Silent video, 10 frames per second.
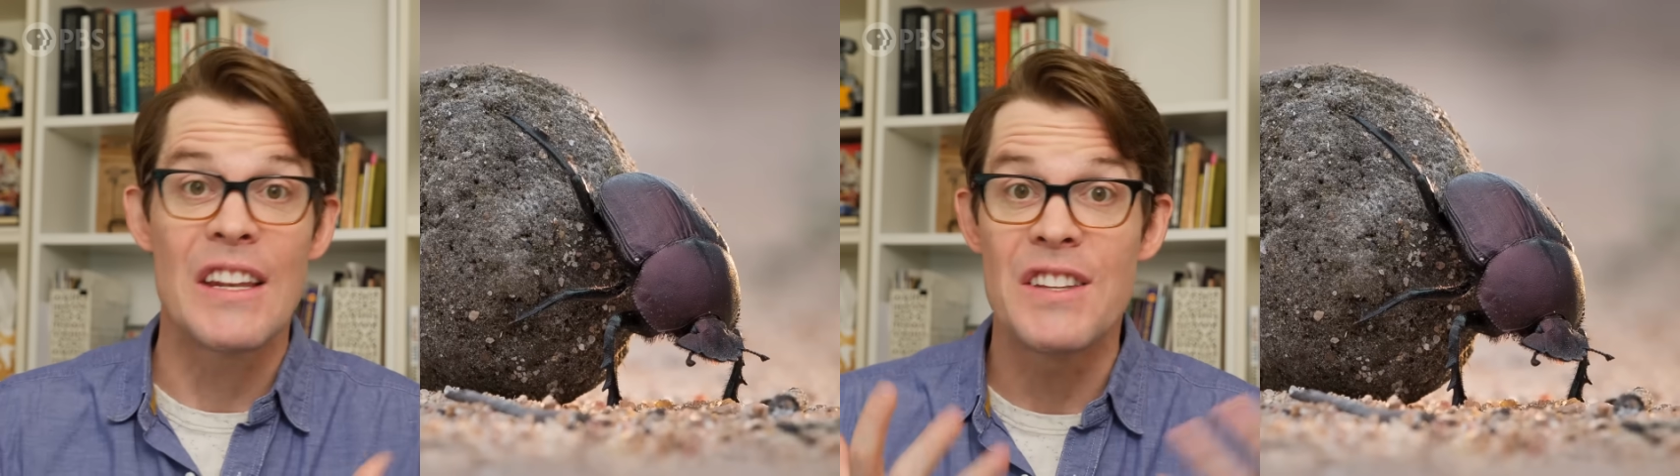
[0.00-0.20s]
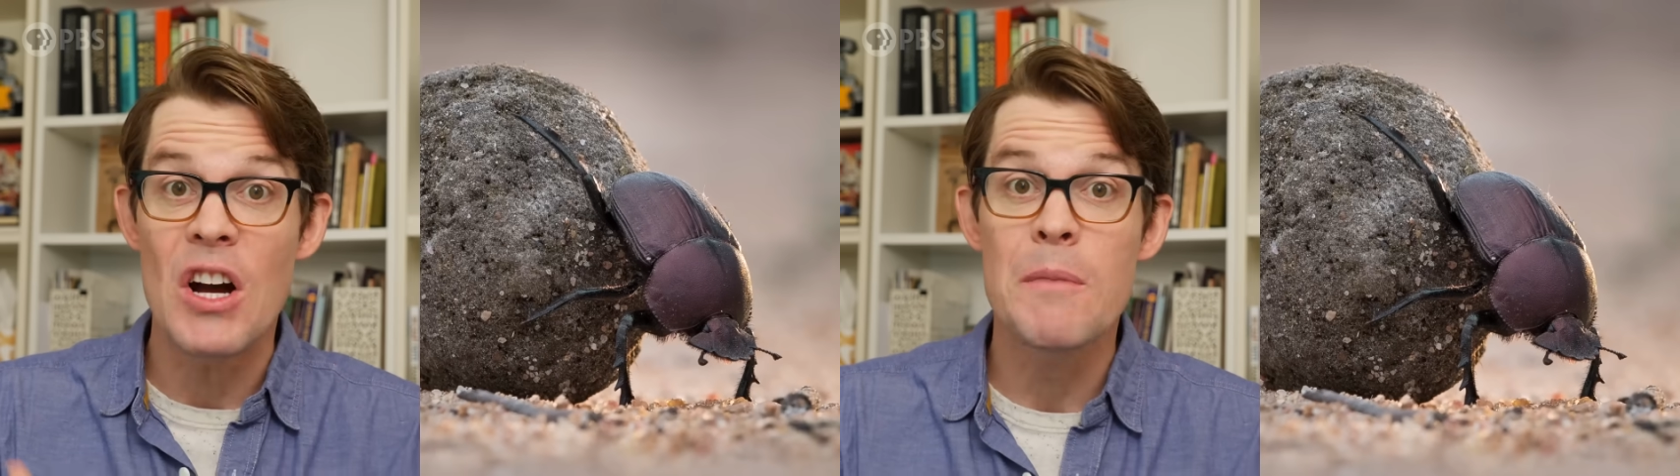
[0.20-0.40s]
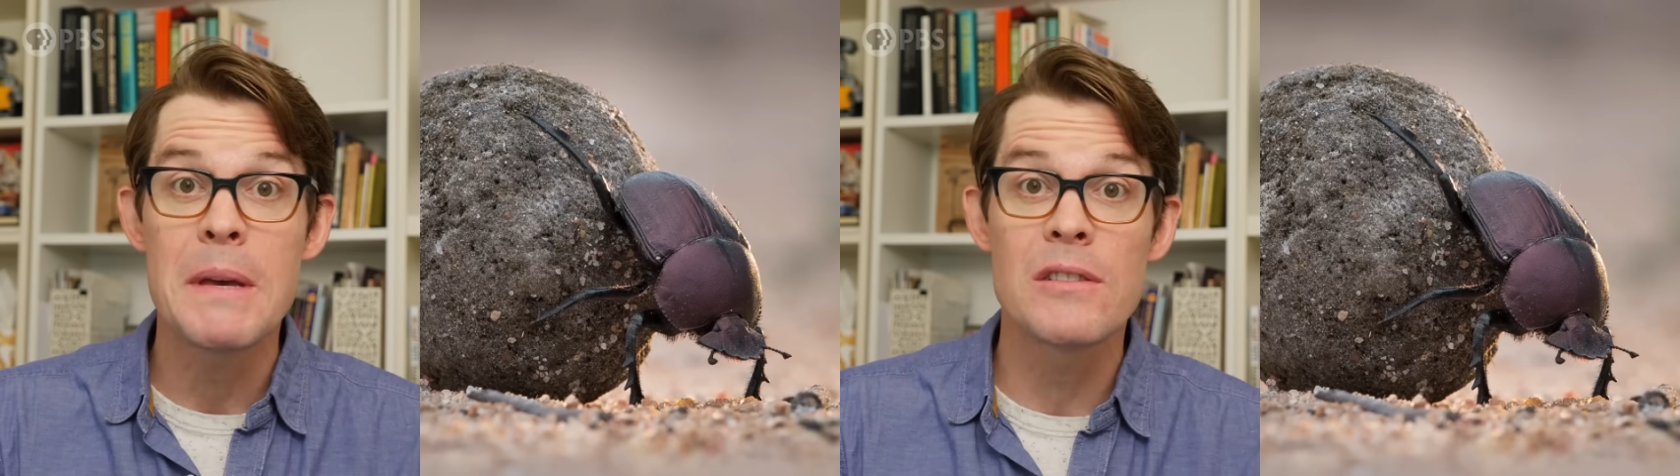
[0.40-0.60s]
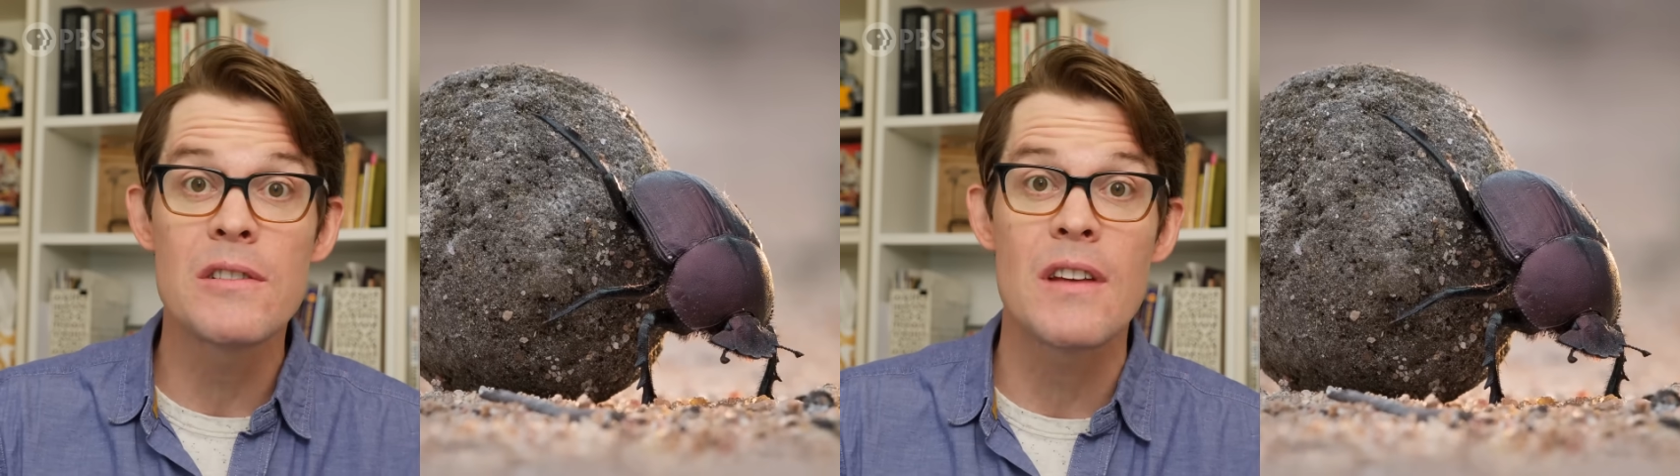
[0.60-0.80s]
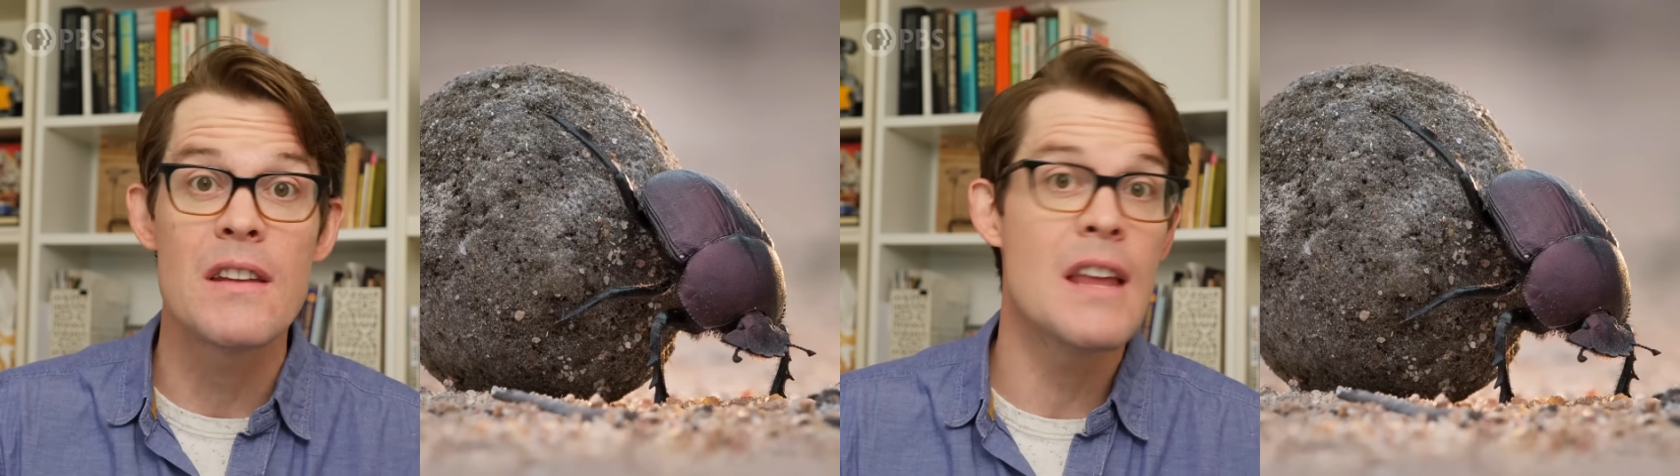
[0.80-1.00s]
and dung
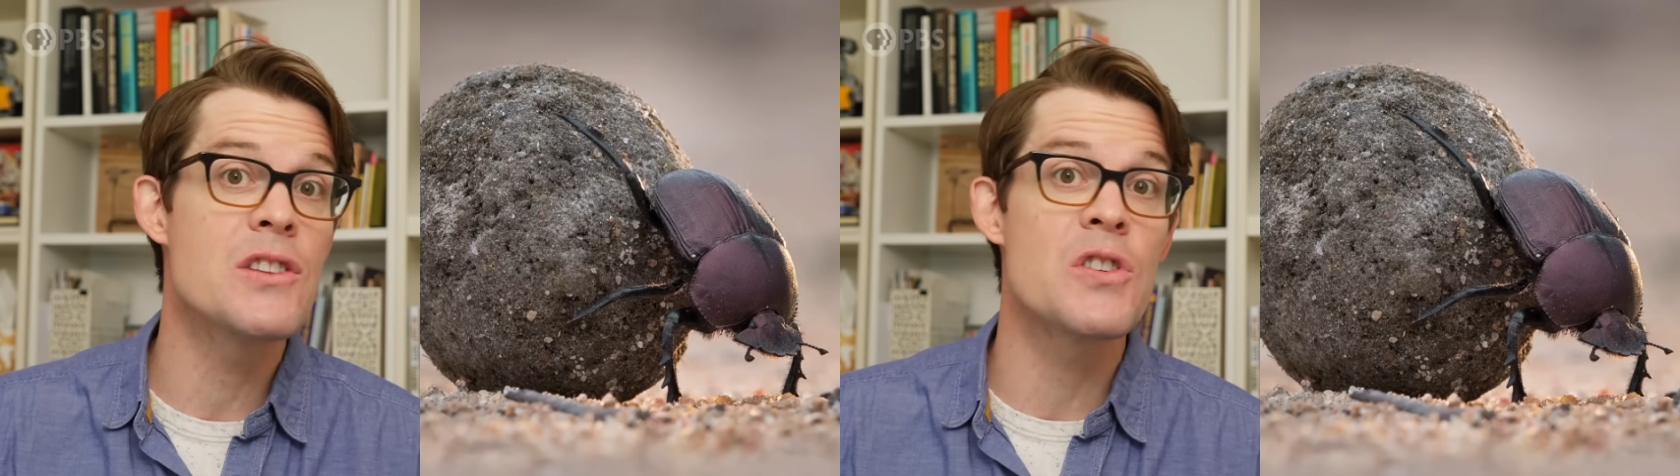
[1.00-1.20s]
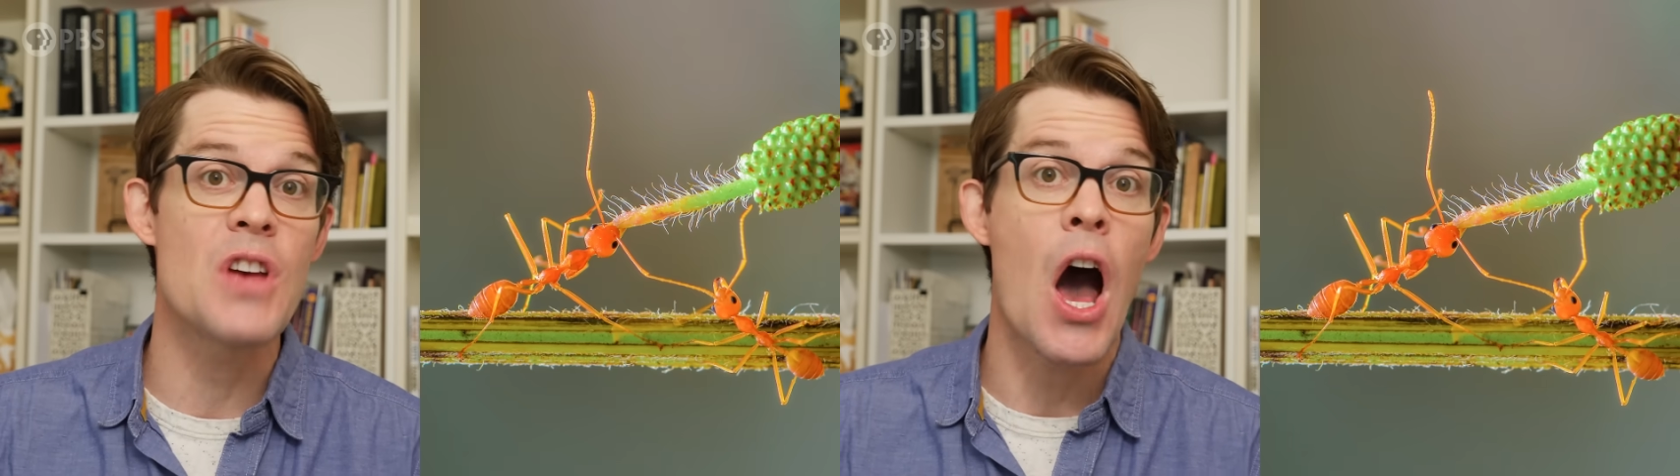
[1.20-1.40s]
beetles and nature's